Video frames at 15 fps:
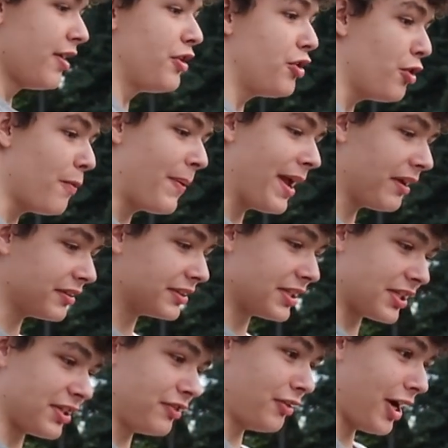New pill
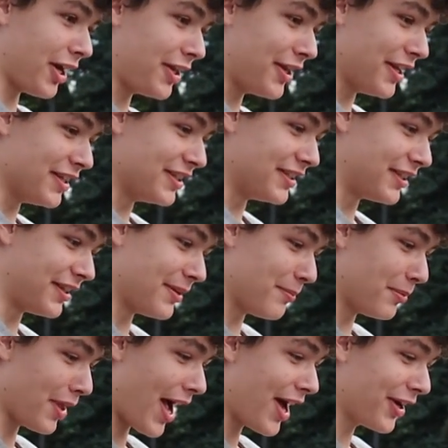strengthens the
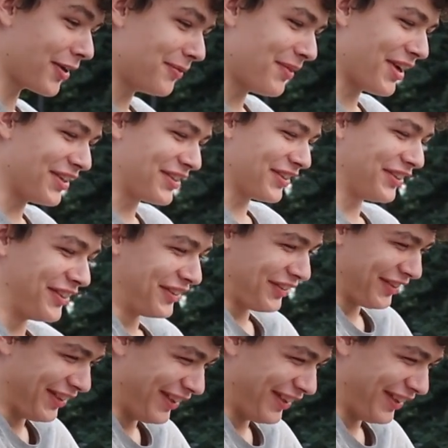bladder muscles,